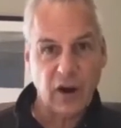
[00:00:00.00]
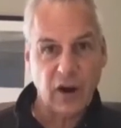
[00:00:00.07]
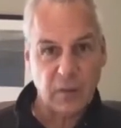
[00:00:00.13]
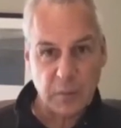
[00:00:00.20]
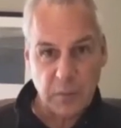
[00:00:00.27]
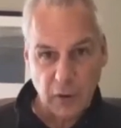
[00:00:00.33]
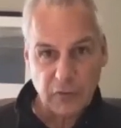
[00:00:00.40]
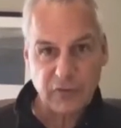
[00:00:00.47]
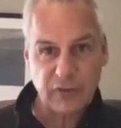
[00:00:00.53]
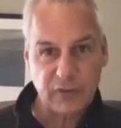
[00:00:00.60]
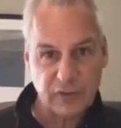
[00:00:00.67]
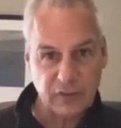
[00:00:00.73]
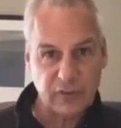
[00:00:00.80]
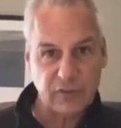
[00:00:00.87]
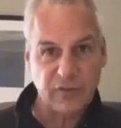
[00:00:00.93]
our
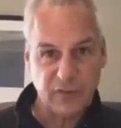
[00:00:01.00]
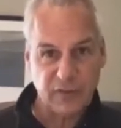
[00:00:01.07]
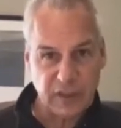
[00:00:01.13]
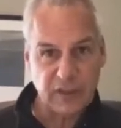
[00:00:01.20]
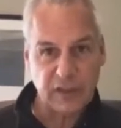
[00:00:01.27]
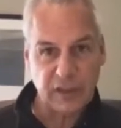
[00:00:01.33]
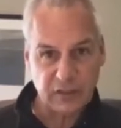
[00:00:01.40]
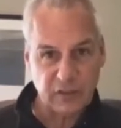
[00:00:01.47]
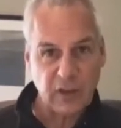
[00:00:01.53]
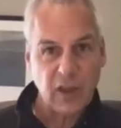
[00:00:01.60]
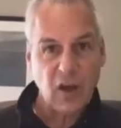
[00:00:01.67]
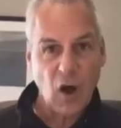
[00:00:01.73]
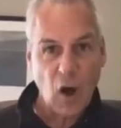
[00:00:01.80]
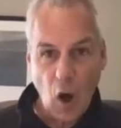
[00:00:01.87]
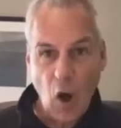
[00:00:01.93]
emotions and feelings
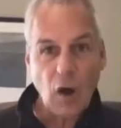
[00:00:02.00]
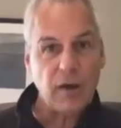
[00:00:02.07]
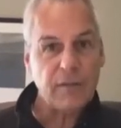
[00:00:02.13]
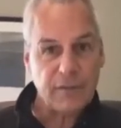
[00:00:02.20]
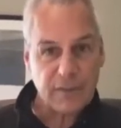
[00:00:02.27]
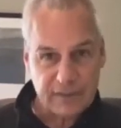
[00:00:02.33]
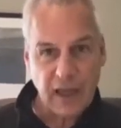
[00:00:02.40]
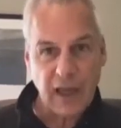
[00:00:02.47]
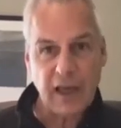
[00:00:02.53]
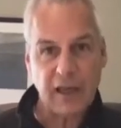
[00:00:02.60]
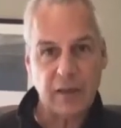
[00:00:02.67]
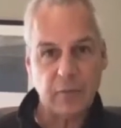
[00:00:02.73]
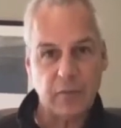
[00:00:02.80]
all of the time.